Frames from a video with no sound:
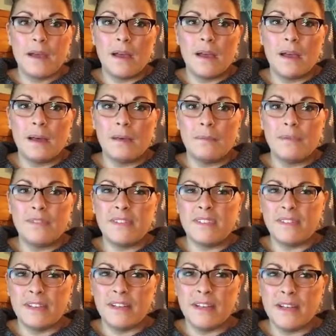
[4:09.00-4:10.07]
If it's
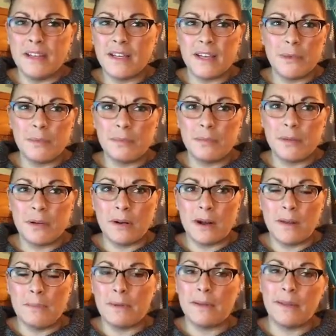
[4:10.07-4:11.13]
a very young kid, I wouldn't put it
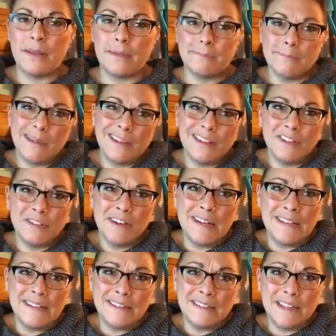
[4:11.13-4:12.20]
on it, but like my kids are
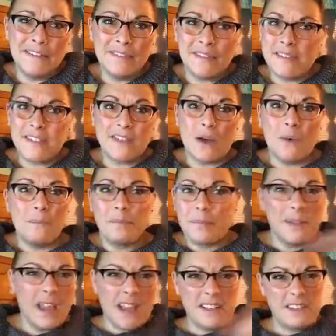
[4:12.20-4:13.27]
8 and 11, so
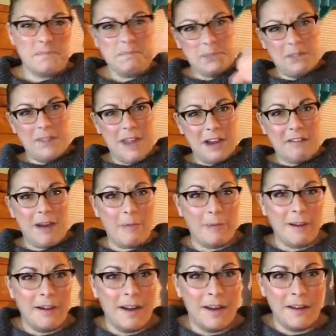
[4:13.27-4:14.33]
I just put that crap
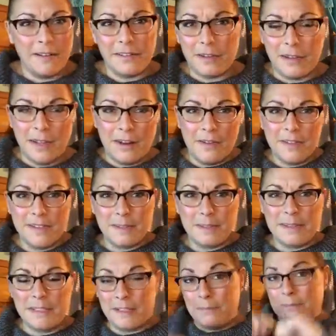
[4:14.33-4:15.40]
right on it. So I get on the
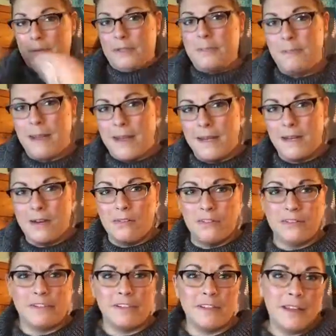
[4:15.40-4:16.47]
splinter, put the Band-Aid over
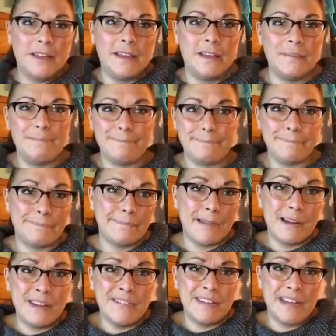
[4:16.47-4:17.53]
it for like
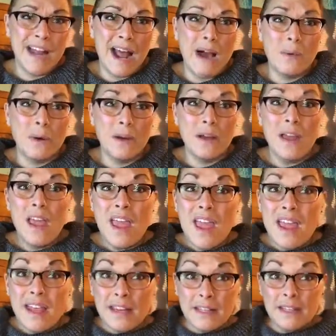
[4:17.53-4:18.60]
not even an hour,
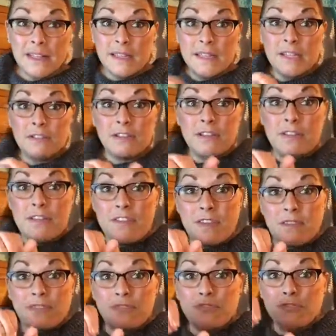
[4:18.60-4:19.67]
and it literally, the
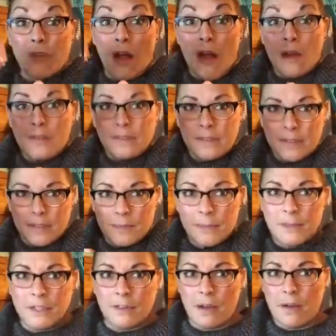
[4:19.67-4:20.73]
Thieves draws the
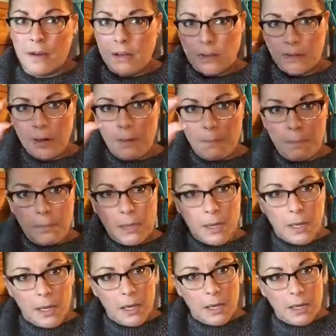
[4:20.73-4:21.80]
splinter out, and you go
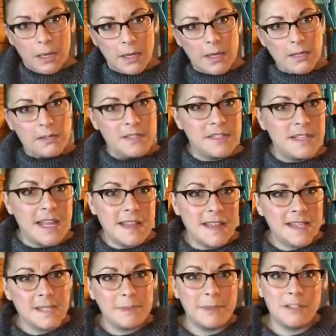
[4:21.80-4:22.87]
bloop, and you just take
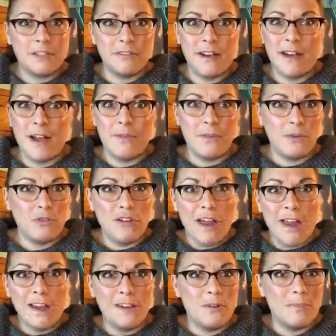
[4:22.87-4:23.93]
that splinter right out. No
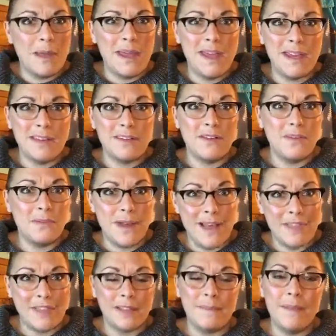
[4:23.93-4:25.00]
crying, no pain, no
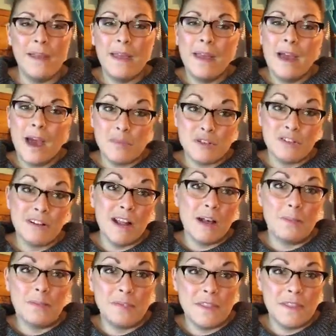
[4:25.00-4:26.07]
nothing. I'm sure it
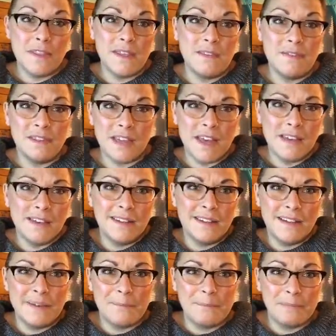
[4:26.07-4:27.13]
helps the Thieves kind
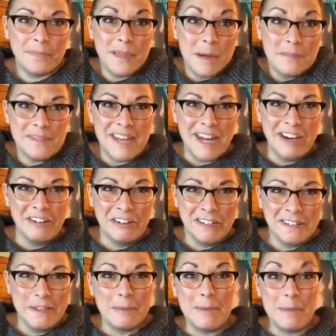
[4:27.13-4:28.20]
of, numbs that
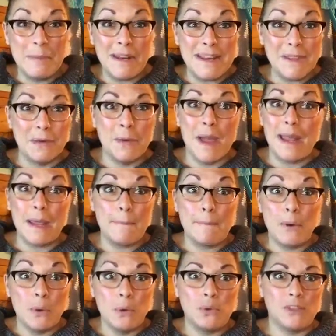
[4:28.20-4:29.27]
area a little bit, but either way, it
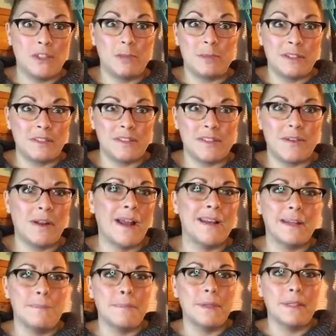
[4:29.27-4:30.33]
pulls the splinters out. I
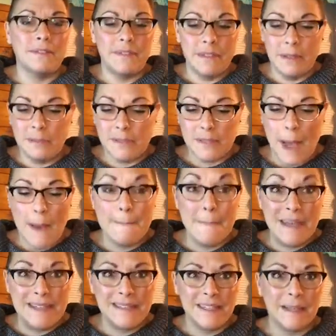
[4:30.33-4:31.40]
didn't believe it. It was
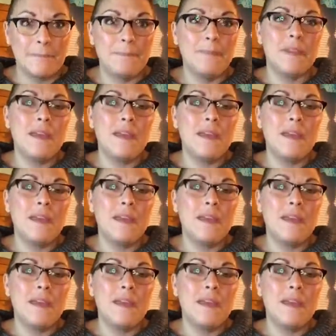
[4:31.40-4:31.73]
amazing.